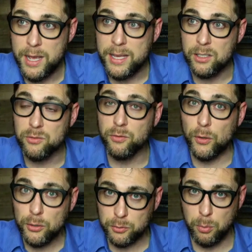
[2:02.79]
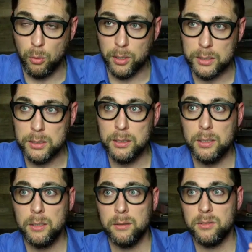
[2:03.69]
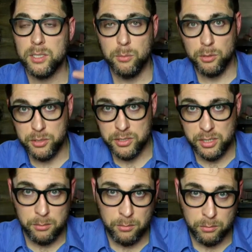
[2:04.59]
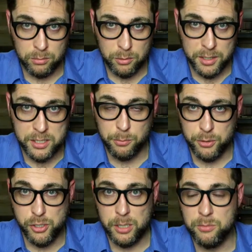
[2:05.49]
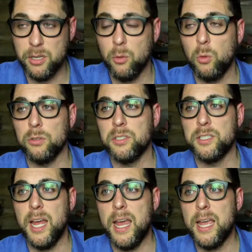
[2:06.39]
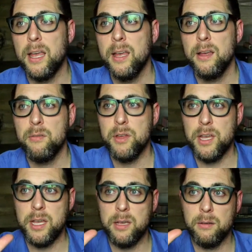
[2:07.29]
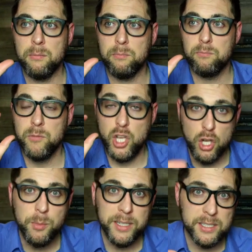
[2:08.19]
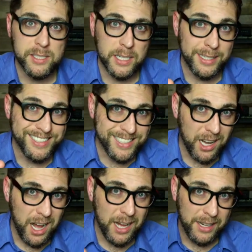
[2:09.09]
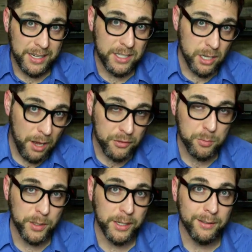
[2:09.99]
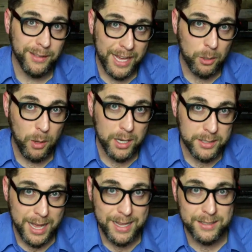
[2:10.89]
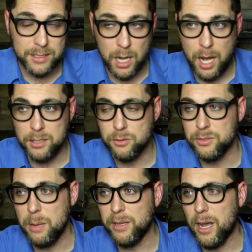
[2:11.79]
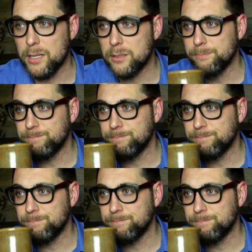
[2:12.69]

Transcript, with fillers: his firstborn, similar to some crazy regimes in the world today, the human is seen as God and his offspring likewise as gods or demigods.